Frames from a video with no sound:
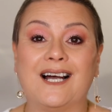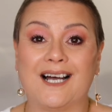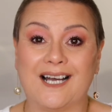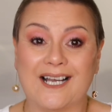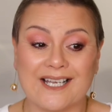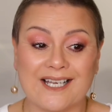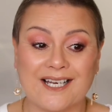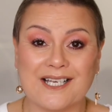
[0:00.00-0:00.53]

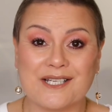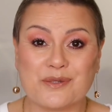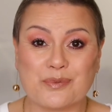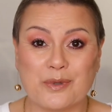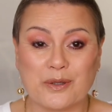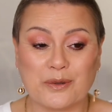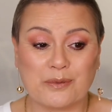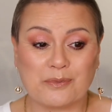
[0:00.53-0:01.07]
Hi
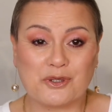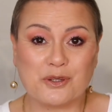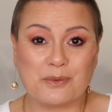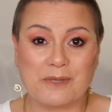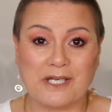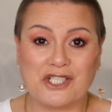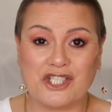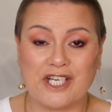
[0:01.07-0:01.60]
guys, welcome to
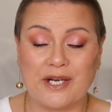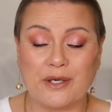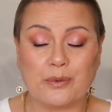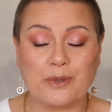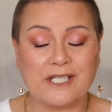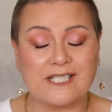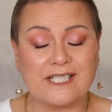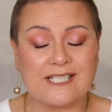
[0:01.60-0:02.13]
my
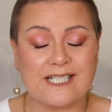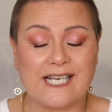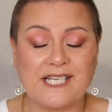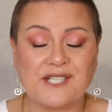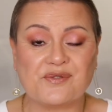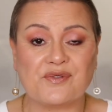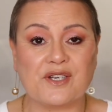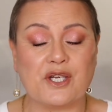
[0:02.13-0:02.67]
channel. In
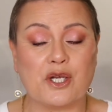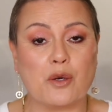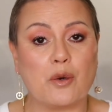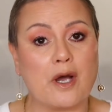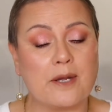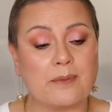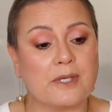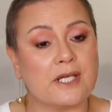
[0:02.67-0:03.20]
today's video,
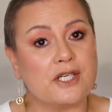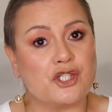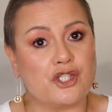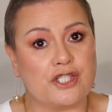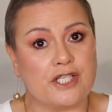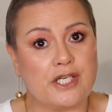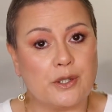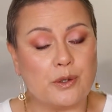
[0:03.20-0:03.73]
I'm going to
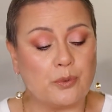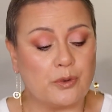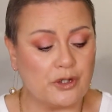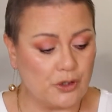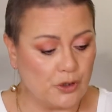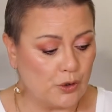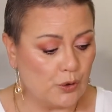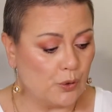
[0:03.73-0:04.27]
share
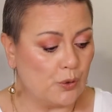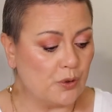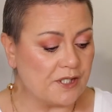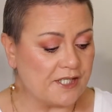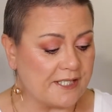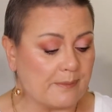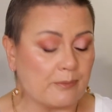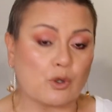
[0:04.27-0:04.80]
with you
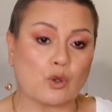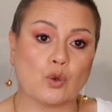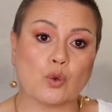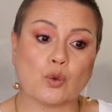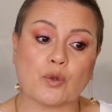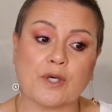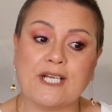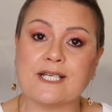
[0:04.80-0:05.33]
some
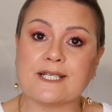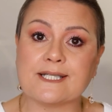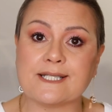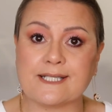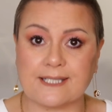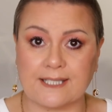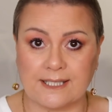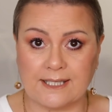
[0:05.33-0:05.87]
Korean
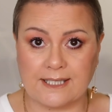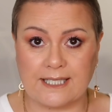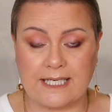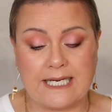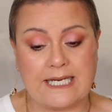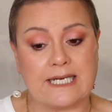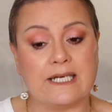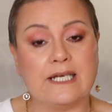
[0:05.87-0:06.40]

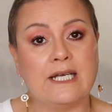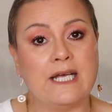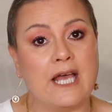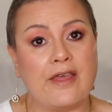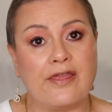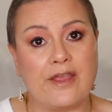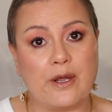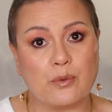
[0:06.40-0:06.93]
skincare
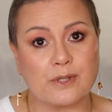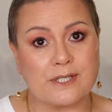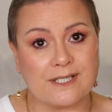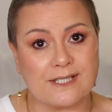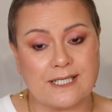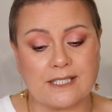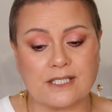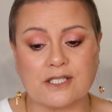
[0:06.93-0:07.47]
that was
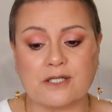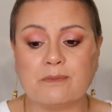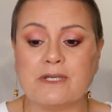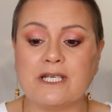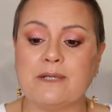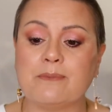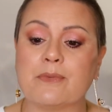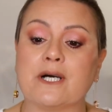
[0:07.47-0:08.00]
sent to
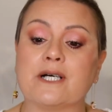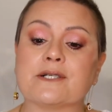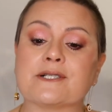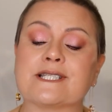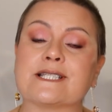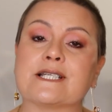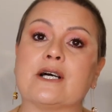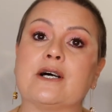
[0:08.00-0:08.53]
me by
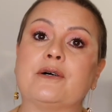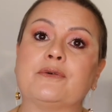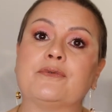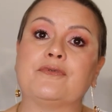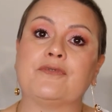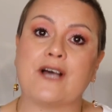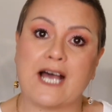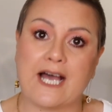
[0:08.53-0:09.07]

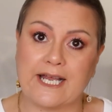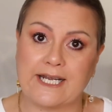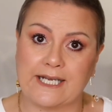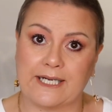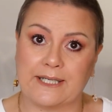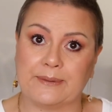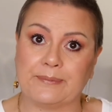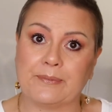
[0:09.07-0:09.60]

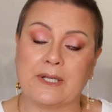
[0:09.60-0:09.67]
Stylevana.